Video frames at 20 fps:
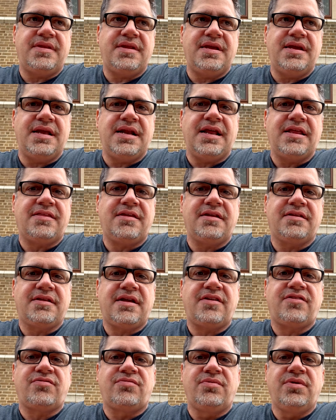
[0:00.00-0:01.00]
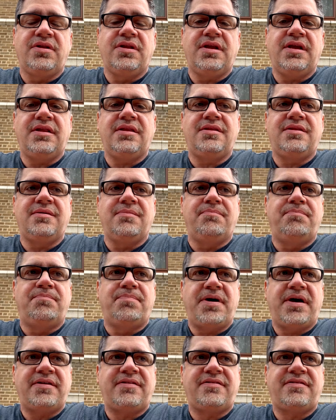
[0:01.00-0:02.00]
And I think that's really the
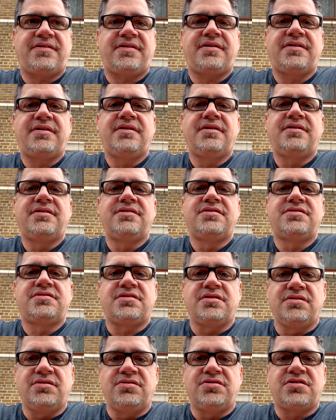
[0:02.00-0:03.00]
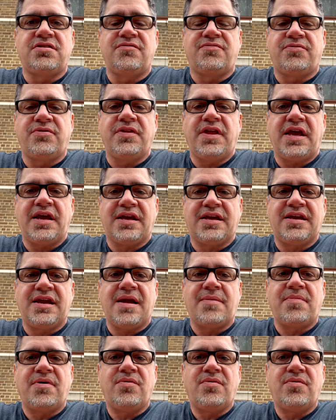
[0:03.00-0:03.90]
best solution for that camera.